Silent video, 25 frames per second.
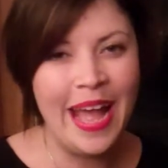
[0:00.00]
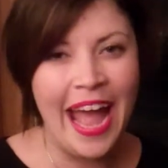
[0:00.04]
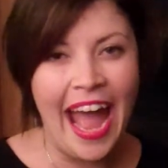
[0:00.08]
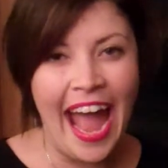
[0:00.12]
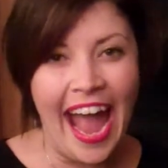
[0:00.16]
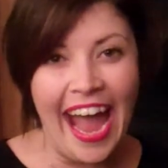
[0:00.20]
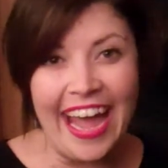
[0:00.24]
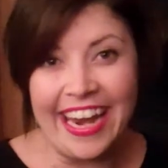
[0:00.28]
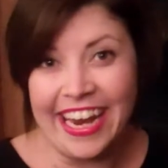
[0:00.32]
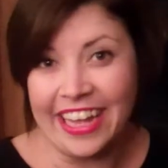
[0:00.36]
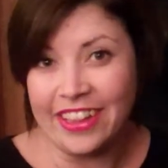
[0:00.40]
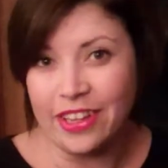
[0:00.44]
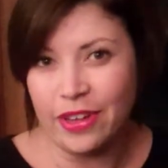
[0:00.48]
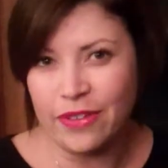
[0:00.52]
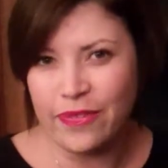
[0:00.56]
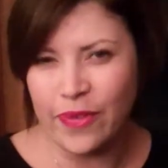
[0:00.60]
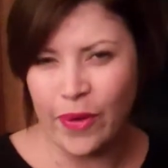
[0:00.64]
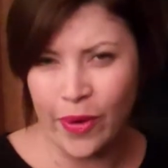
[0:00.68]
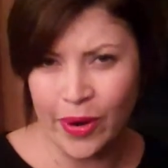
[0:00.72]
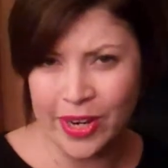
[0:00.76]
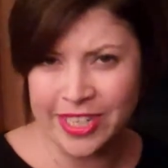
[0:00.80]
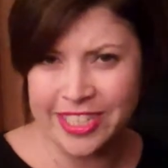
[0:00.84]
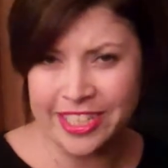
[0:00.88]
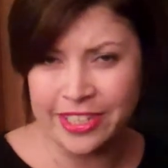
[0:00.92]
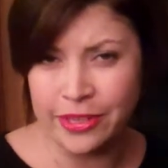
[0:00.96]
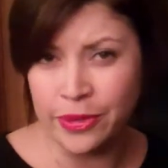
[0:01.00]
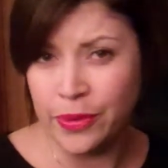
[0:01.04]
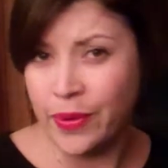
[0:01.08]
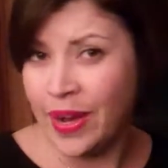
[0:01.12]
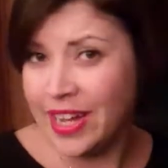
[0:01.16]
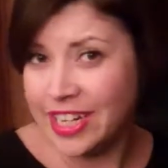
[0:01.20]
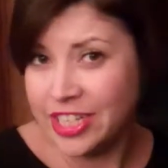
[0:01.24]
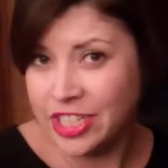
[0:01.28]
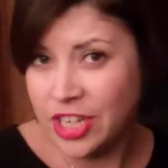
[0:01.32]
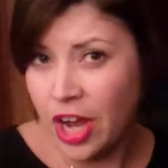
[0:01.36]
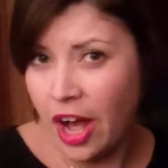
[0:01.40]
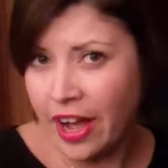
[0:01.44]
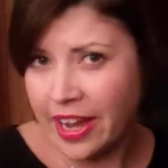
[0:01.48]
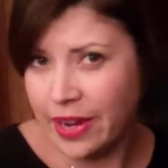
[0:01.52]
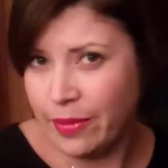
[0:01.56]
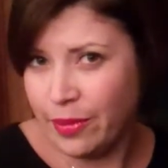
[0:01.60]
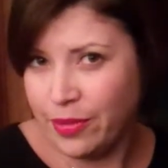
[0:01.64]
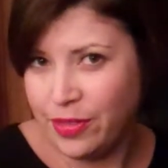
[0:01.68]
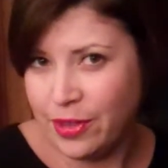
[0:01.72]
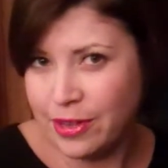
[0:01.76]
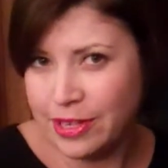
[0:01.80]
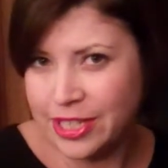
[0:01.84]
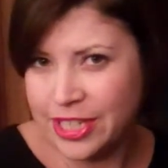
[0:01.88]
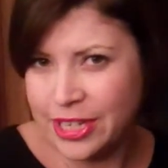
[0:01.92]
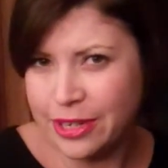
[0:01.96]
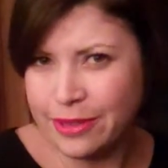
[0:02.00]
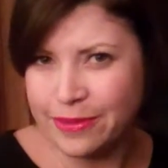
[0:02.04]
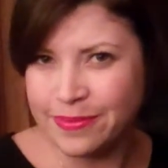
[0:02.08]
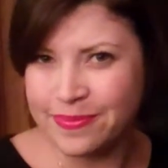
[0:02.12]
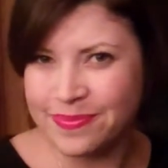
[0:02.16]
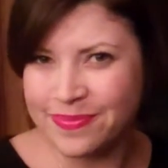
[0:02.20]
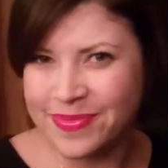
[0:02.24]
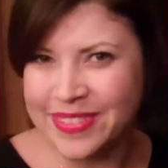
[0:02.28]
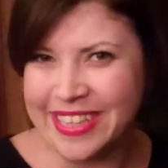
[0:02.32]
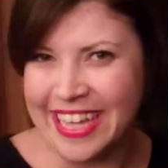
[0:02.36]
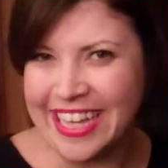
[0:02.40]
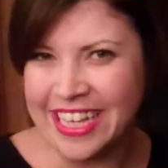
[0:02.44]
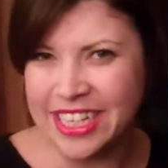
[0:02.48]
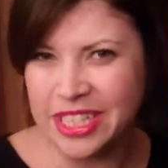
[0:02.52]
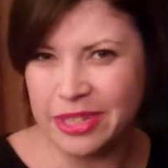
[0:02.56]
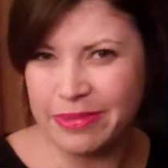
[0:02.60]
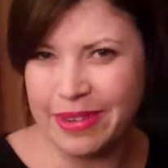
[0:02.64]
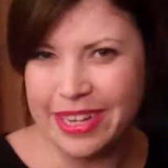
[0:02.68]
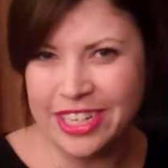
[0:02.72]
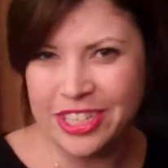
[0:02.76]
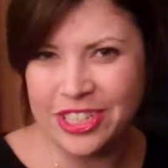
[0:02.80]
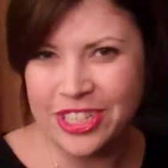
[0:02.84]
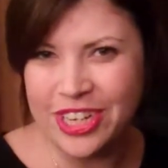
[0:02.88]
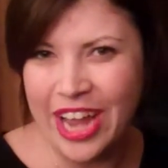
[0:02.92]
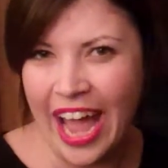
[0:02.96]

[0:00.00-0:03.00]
And I look forward to talking with you soon. Thanks so much.